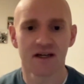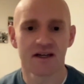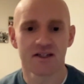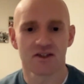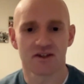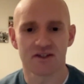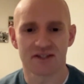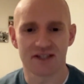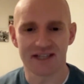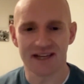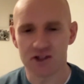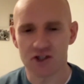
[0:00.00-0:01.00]
So
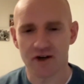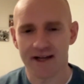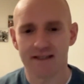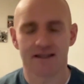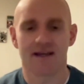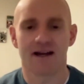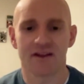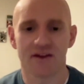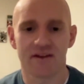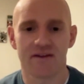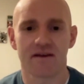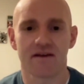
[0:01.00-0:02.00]
there's little traits there that
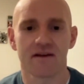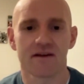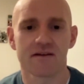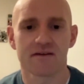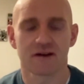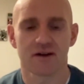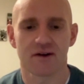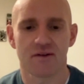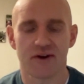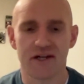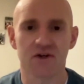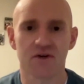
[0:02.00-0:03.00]
I think are
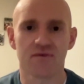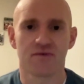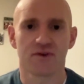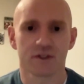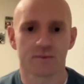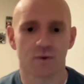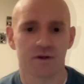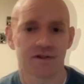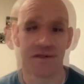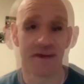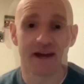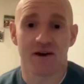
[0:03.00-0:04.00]
very good for other
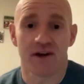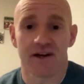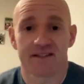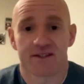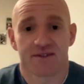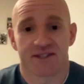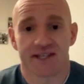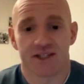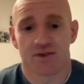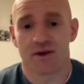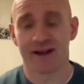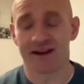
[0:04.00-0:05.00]
sports. Now, when I do sea
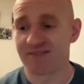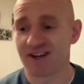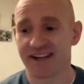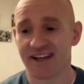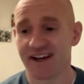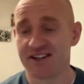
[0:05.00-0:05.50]
swimming, like,